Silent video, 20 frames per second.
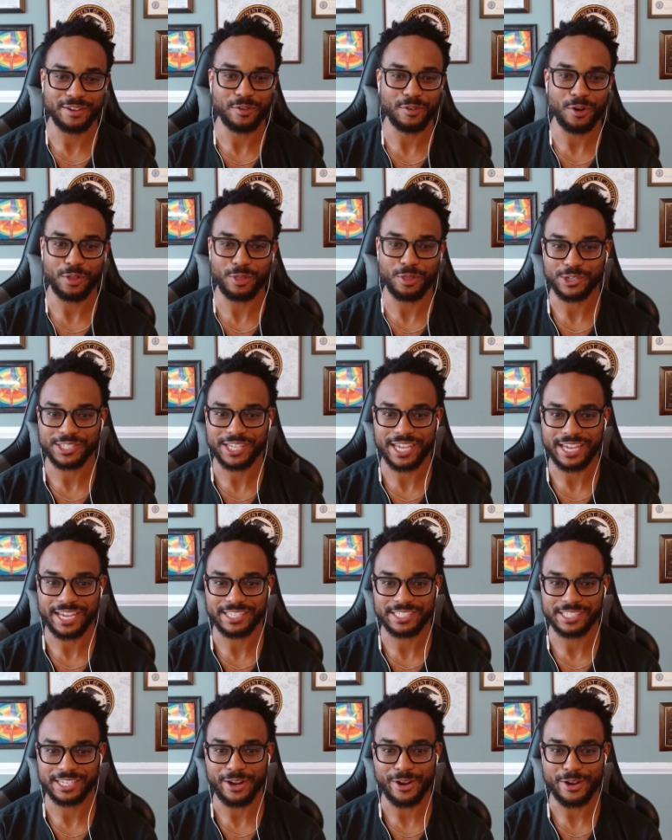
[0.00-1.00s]
all the worst
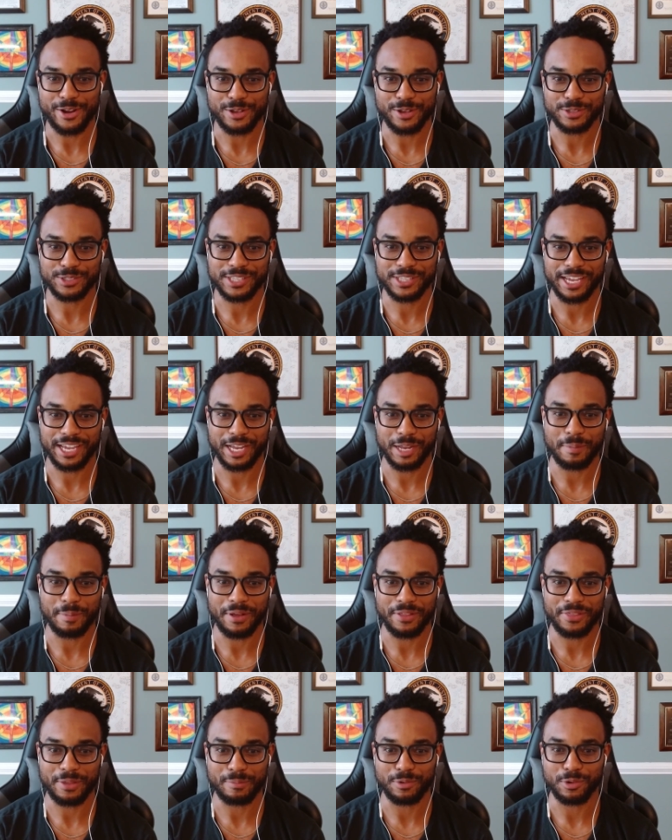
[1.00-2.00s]
case scenarios, thinking
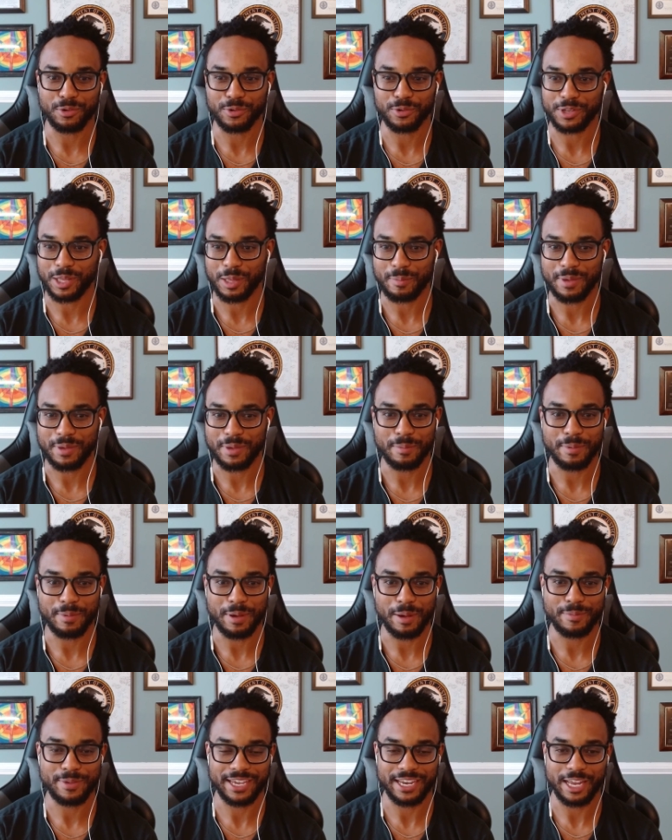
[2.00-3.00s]
about them grilling me
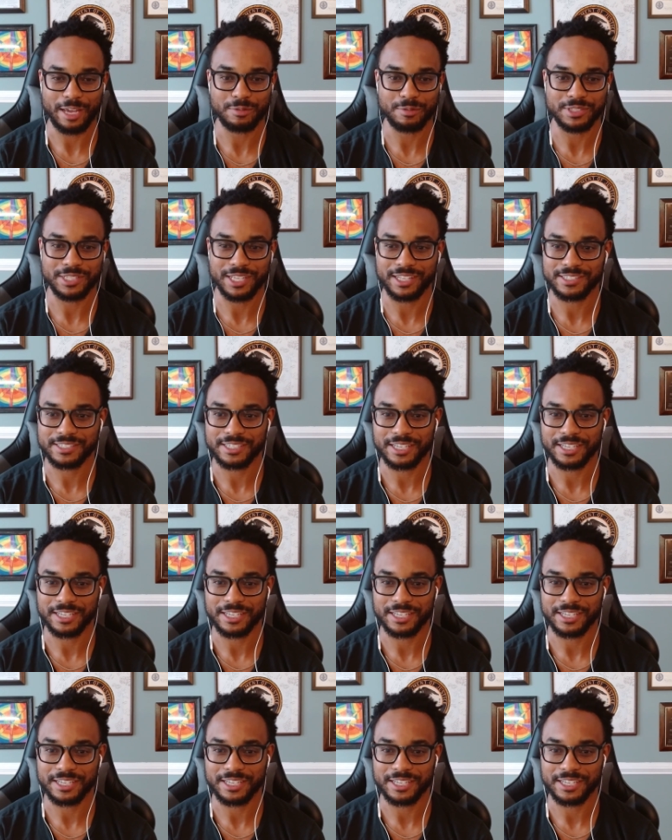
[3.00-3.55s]
about being an Amazon